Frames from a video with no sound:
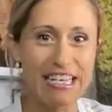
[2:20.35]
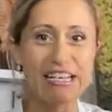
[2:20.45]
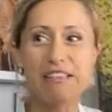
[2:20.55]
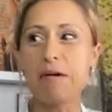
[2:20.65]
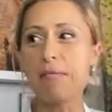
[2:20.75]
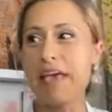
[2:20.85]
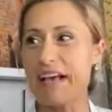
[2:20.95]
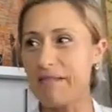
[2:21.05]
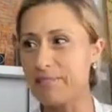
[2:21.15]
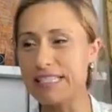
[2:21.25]

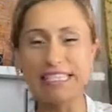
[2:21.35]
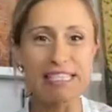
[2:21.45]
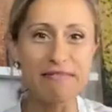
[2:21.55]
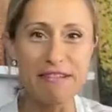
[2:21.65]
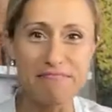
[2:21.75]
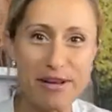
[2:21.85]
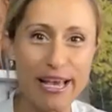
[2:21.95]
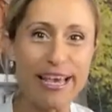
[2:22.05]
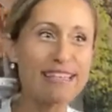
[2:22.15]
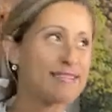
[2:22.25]
Makeup is still in
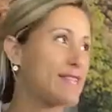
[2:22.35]
place.